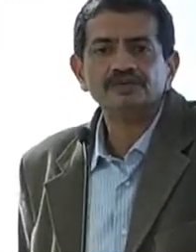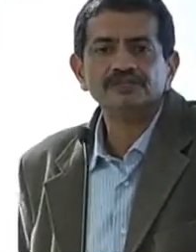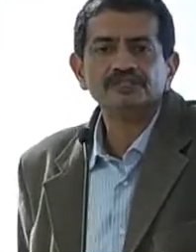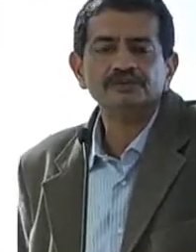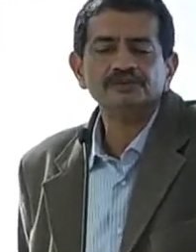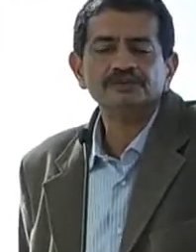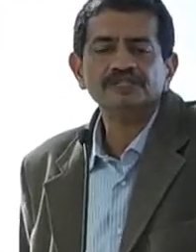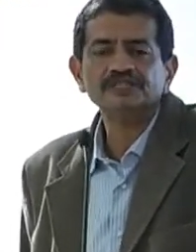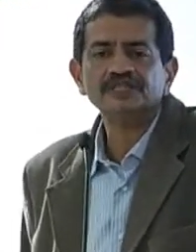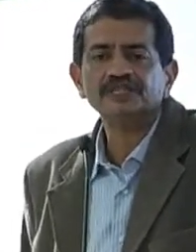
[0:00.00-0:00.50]
which is
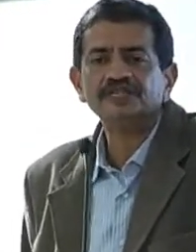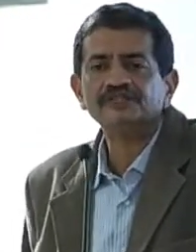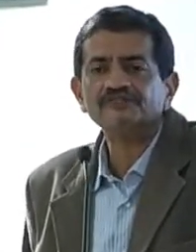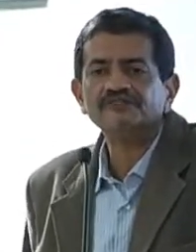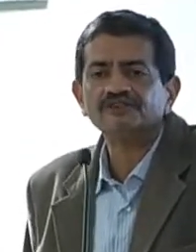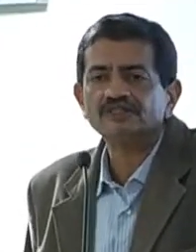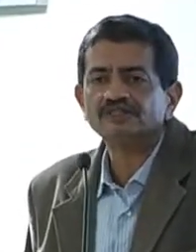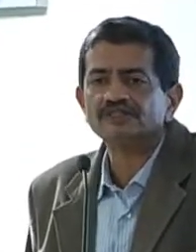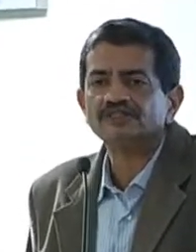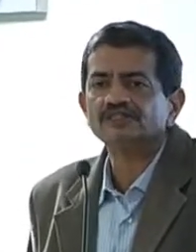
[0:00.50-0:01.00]
basically
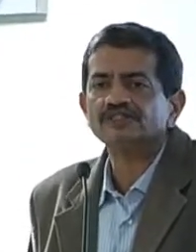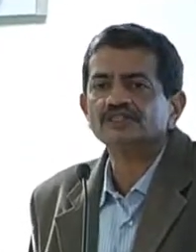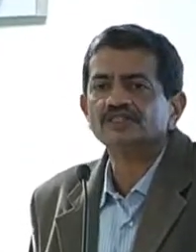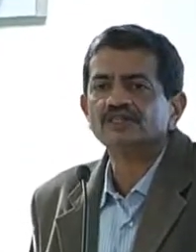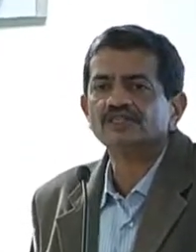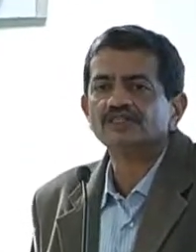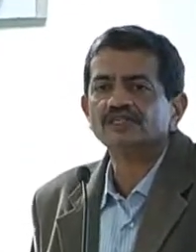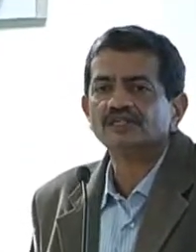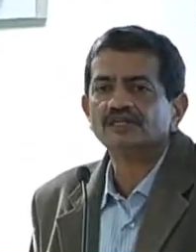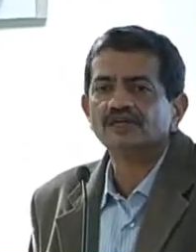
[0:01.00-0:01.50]
infrastructure
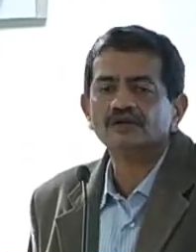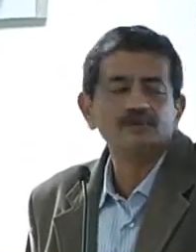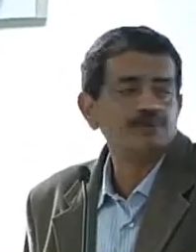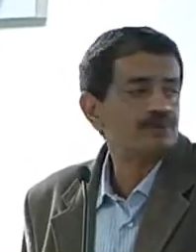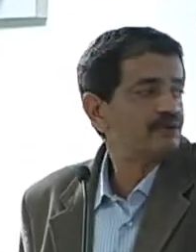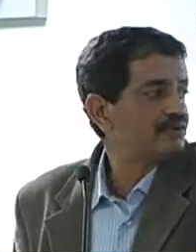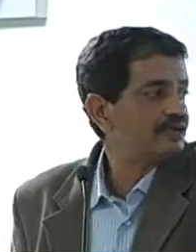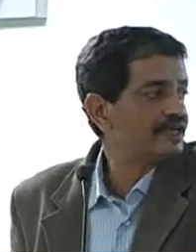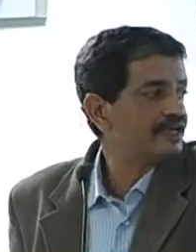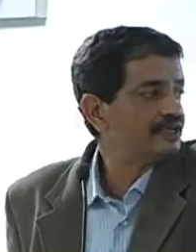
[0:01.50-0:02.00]
in the cloud
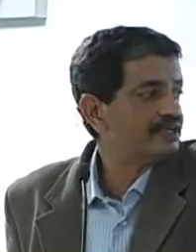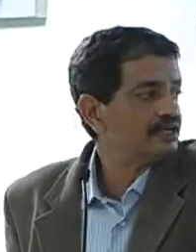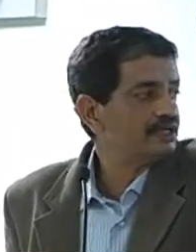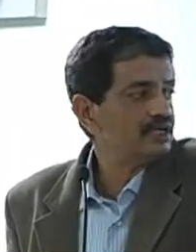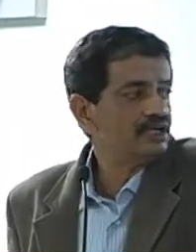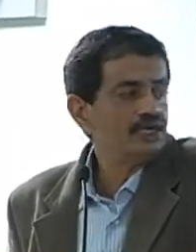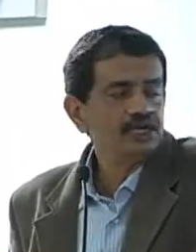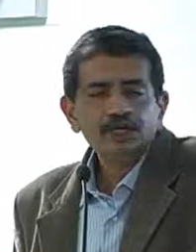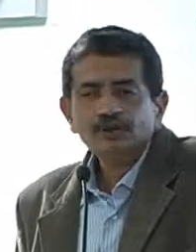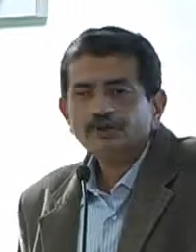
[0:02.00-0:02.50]
provider.
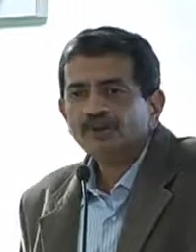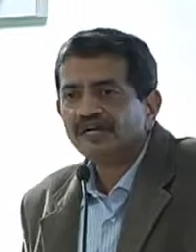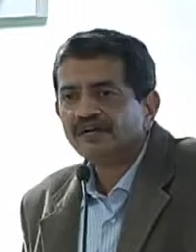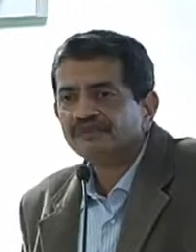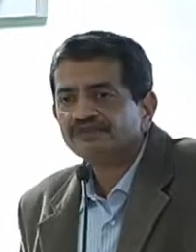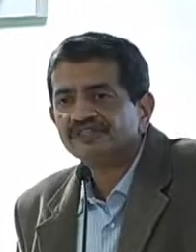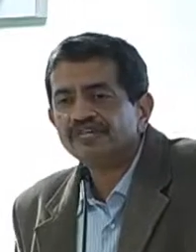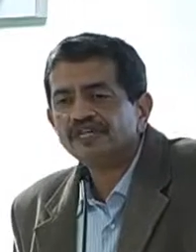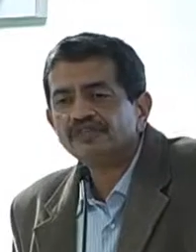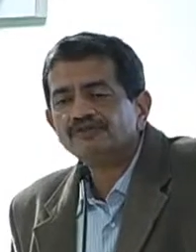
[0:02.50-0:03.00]
We have
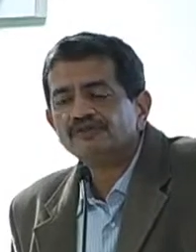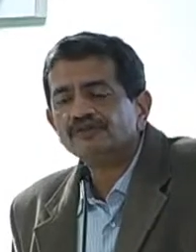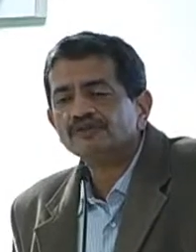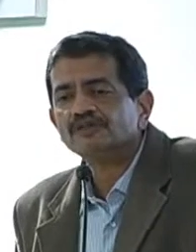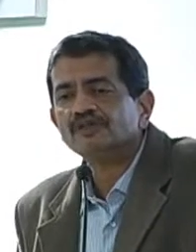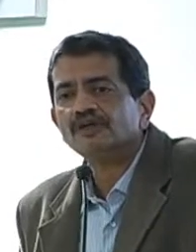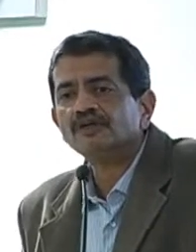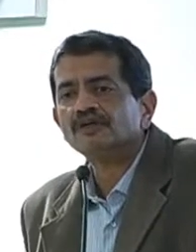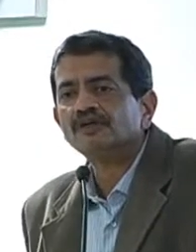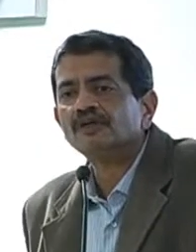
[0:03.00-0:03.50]

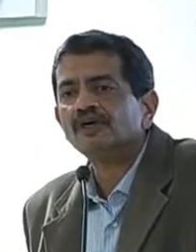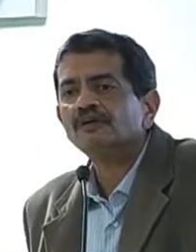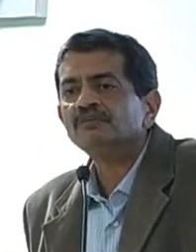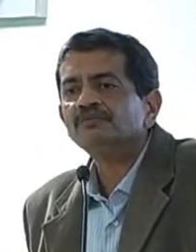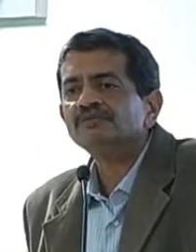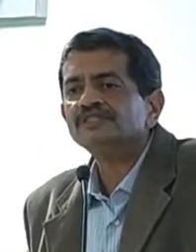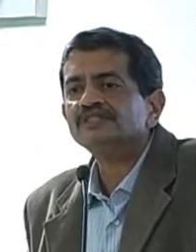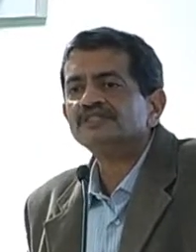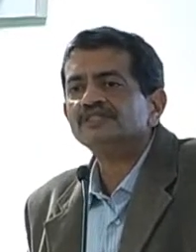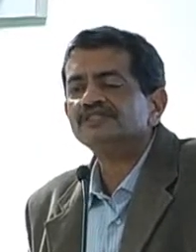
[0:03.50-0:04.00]
Salesforce.com,
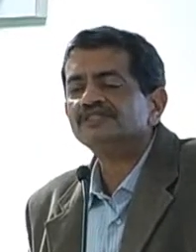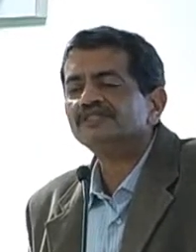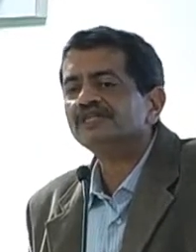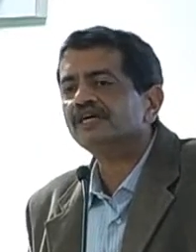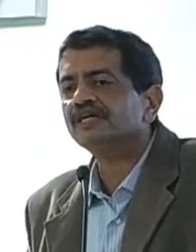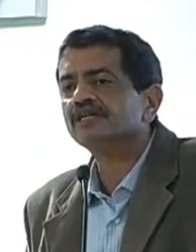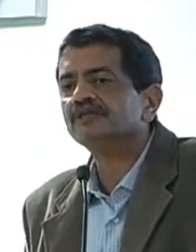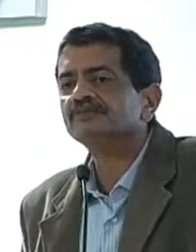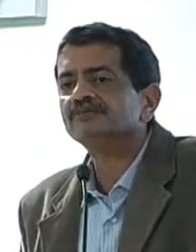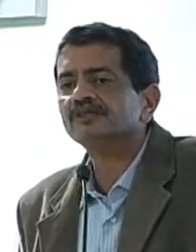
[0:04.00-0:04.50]
which is a
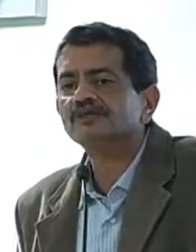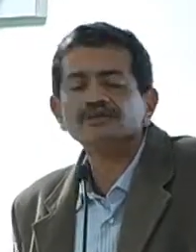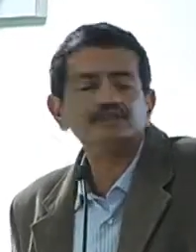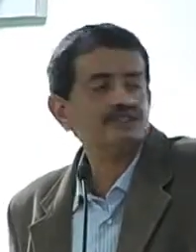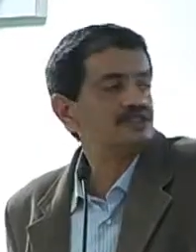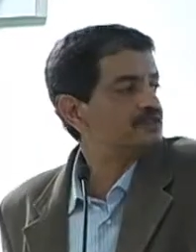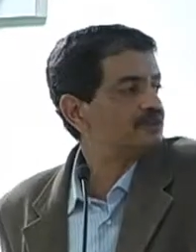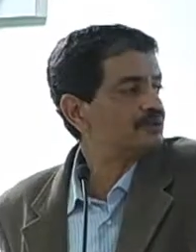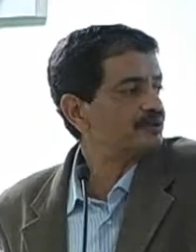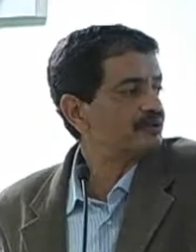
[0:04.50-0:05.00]
CRM
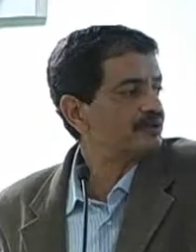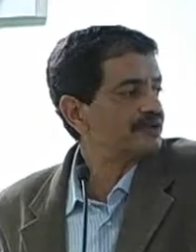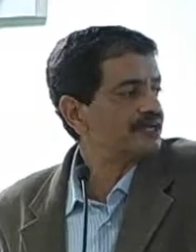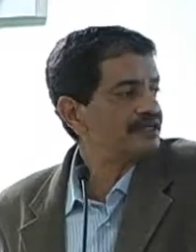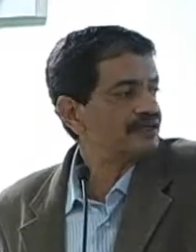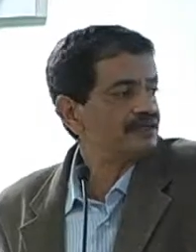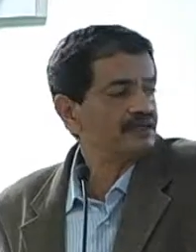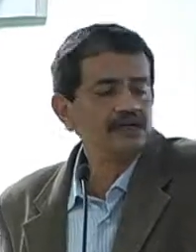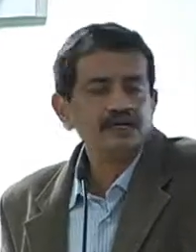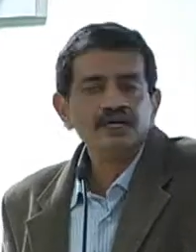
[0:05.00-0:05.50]
solutions
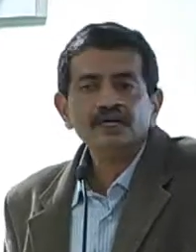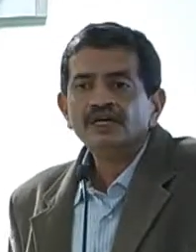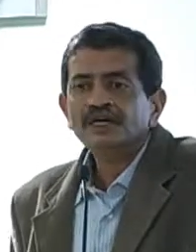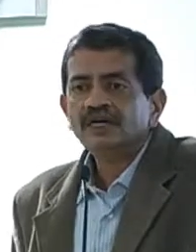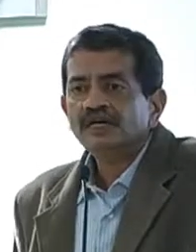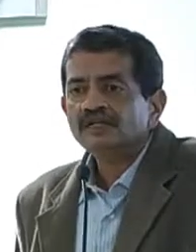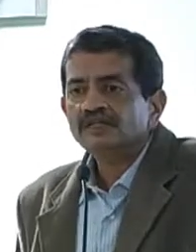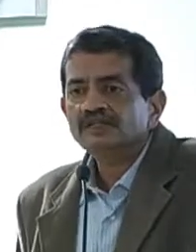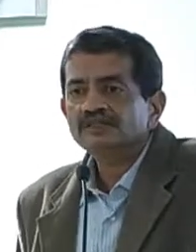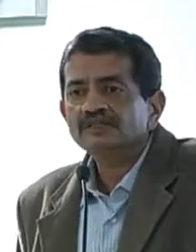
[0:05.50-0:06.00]
provider.
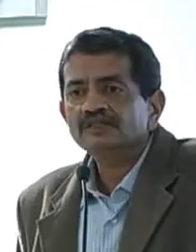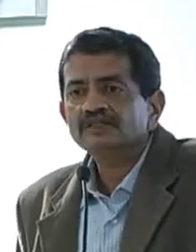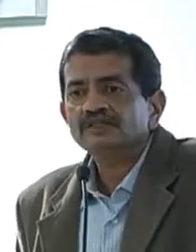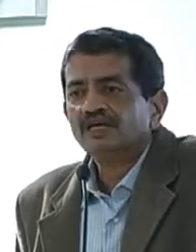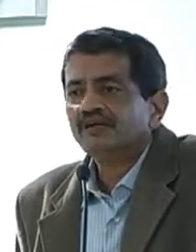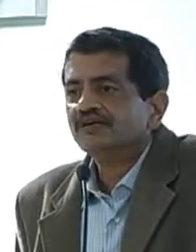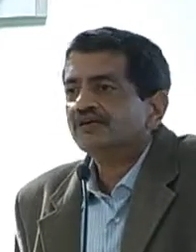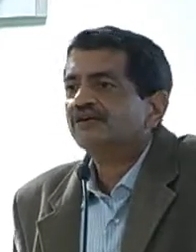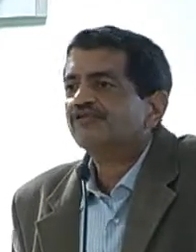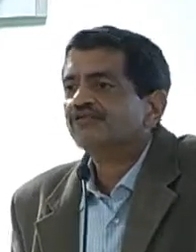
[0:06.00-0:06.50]

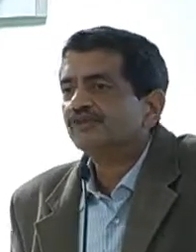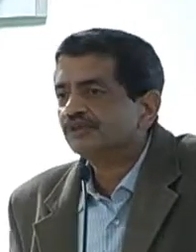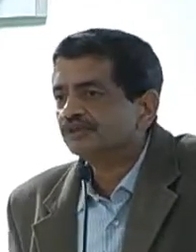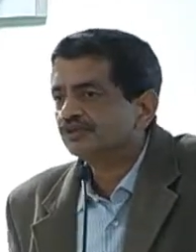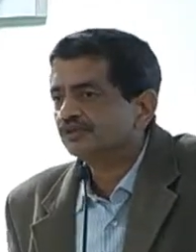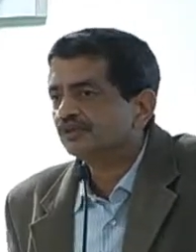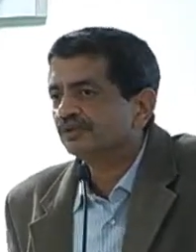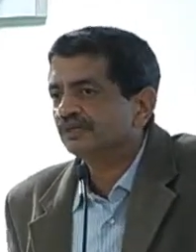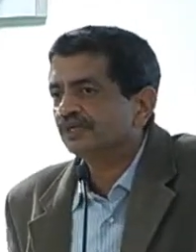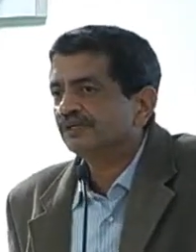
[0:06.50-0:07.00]
And of course
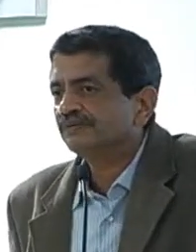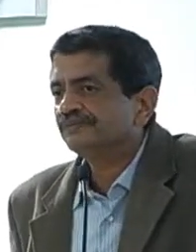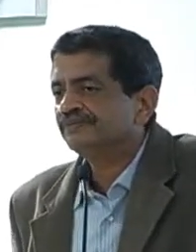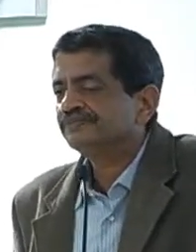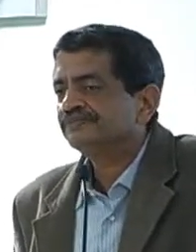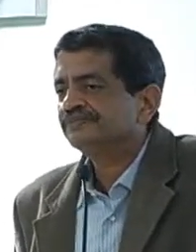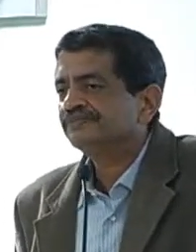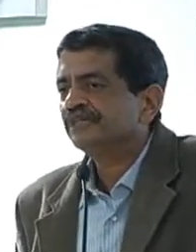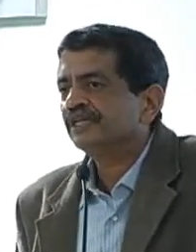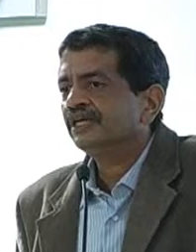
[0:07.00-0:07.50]
Google.
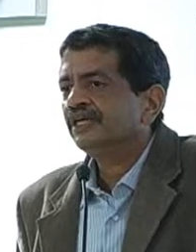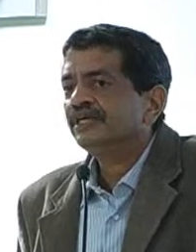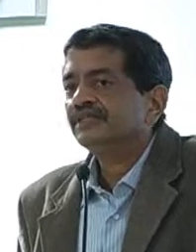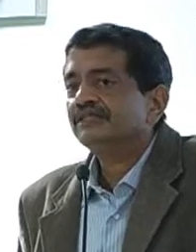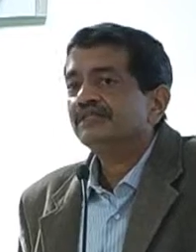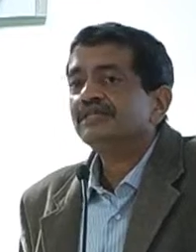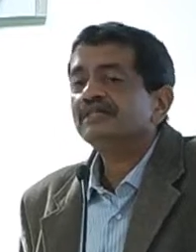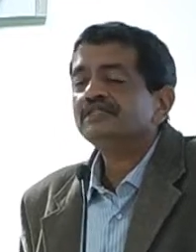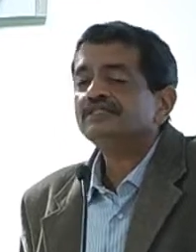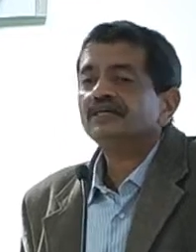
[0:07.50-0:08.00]

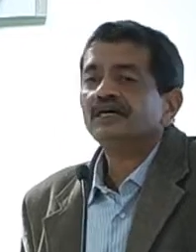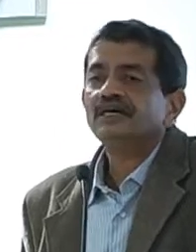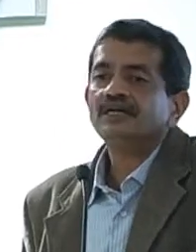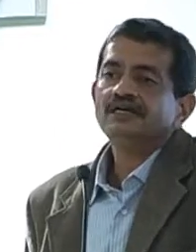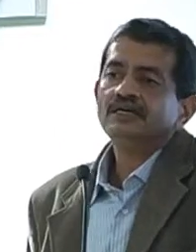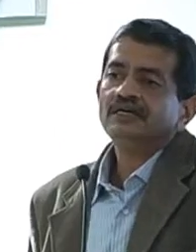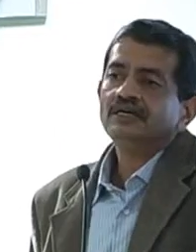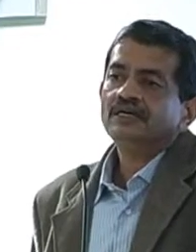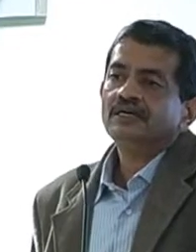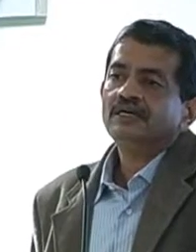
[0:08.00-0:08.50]
These
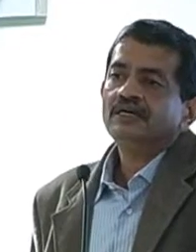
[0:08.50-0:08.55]
are